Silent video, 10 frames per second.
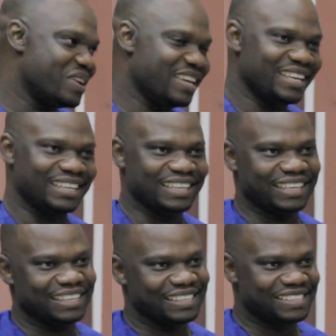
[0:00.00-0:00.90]
we
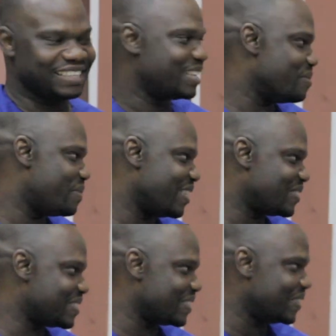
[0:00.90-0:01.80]
sing the
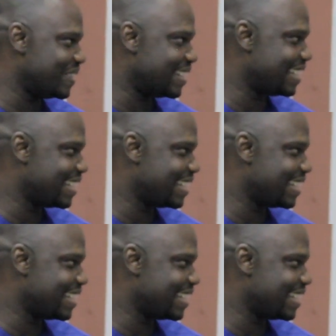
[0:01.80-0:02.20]
Platter song.